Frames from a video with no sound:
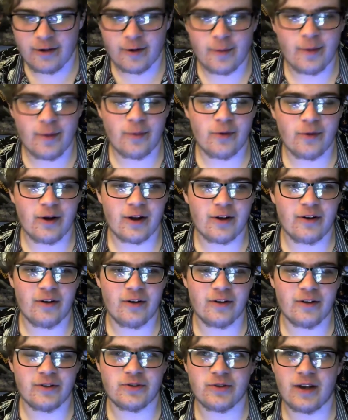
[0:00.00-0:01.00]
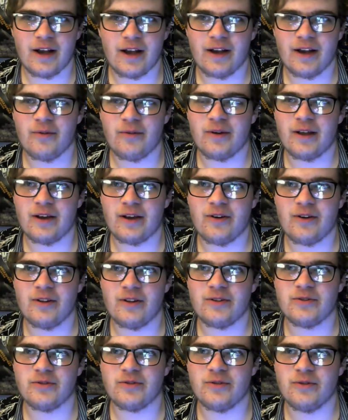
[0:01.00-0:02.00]
Remember I called Jack. what I
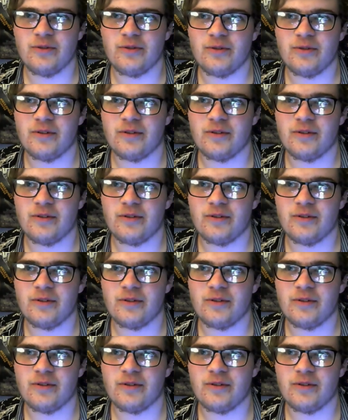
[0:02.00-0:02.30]
call Drew